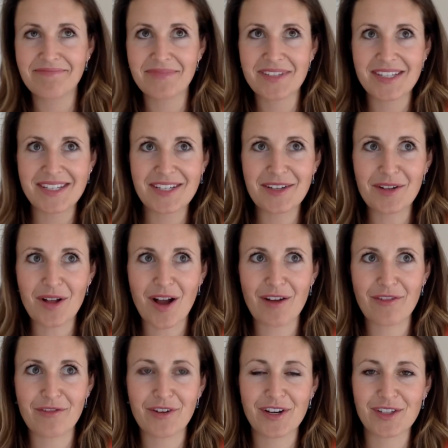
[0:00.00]

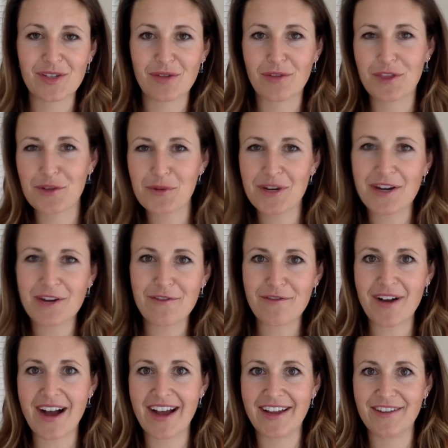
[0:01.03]
offering sort of 3 to
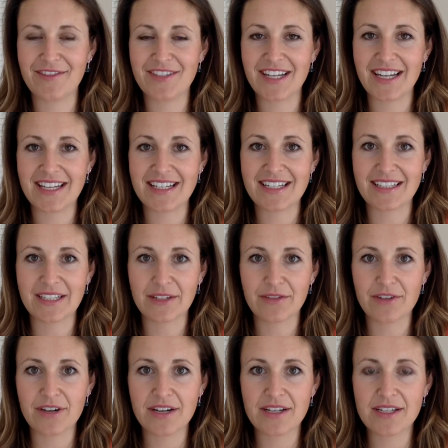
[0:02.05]
5 day
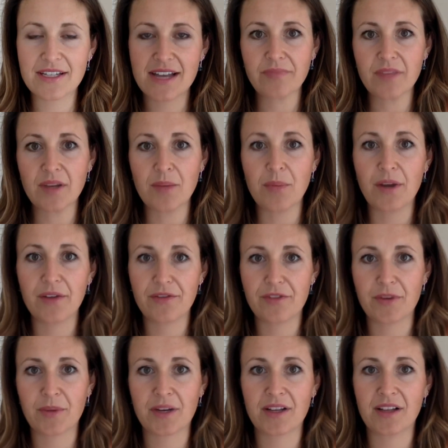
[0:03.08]
deliveries, but
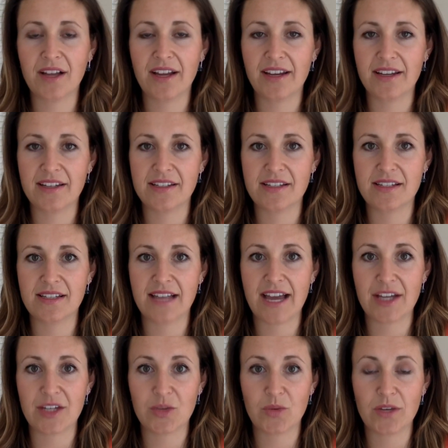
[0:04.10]
from a client
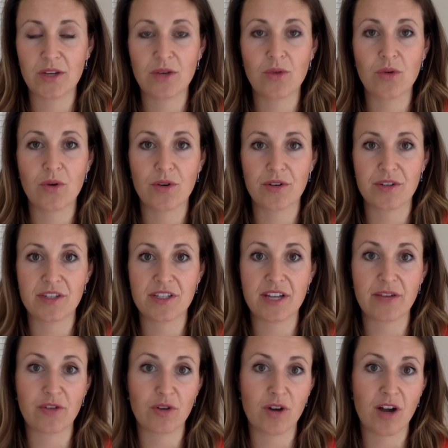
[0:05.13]
last week who ordered
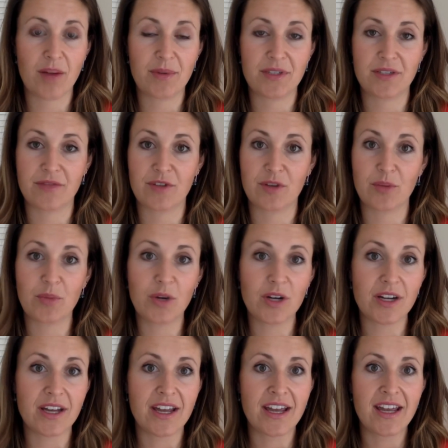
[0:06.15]
several copies of their book,
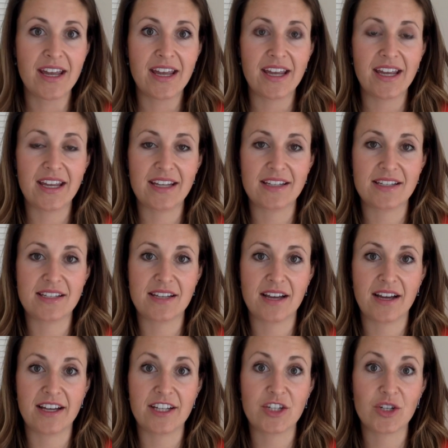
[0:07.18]
it
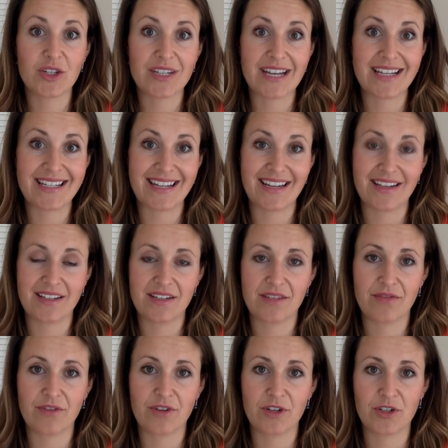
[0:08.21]
took 10 days
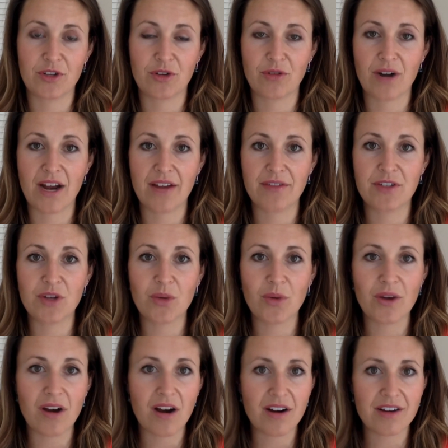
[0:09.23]
for it to arrive. So
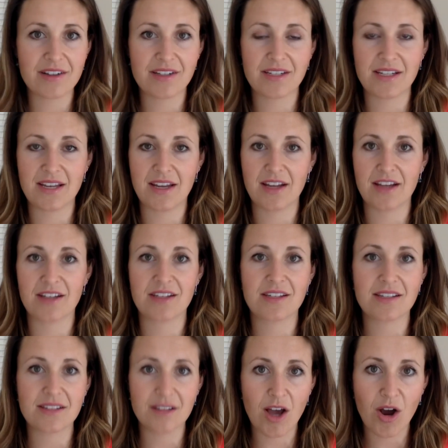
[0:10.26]
we are just seeing a
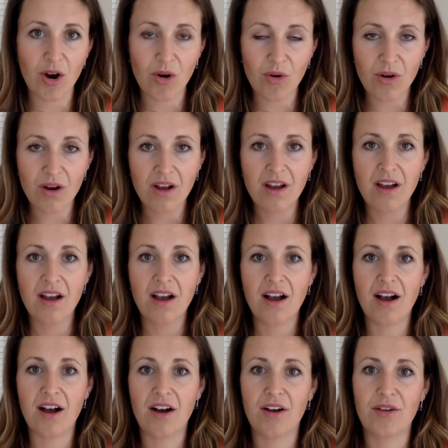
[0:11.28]
slow
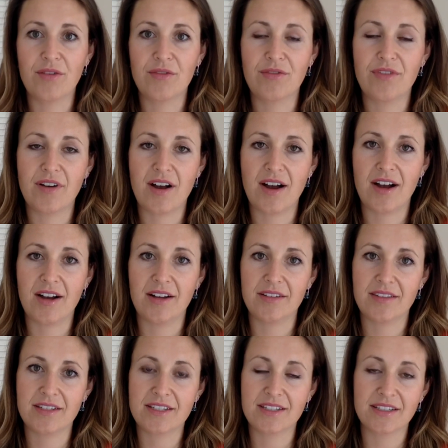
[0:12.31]
of
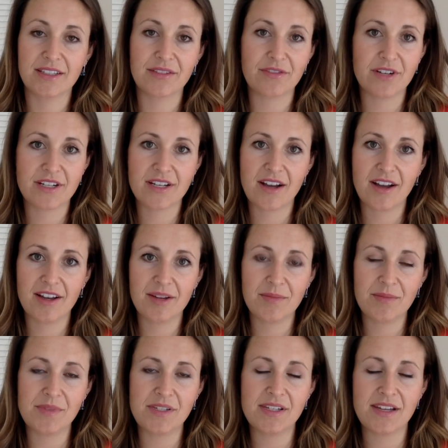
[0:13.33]
the delivery
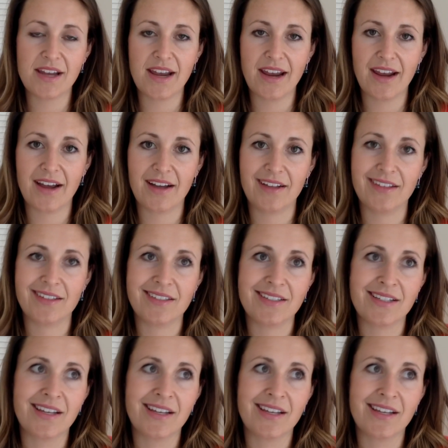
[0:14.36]
times, and